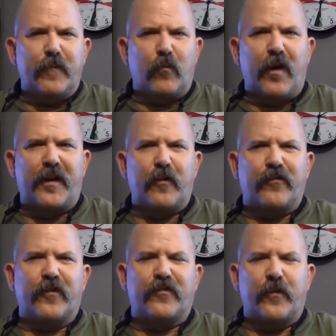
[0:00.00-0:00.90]
radio
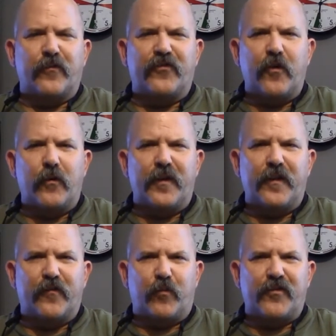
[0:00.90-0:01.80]
system shown in
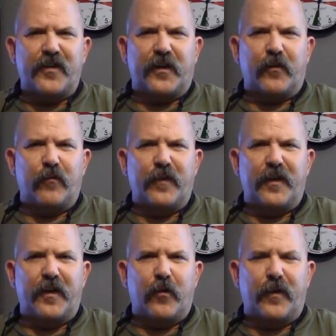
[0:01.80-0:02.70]
this particular
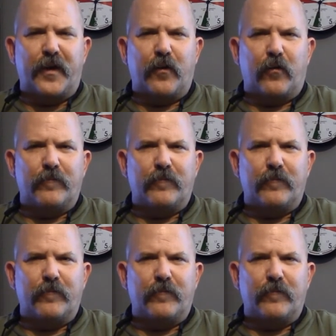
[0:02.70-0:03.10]
video here.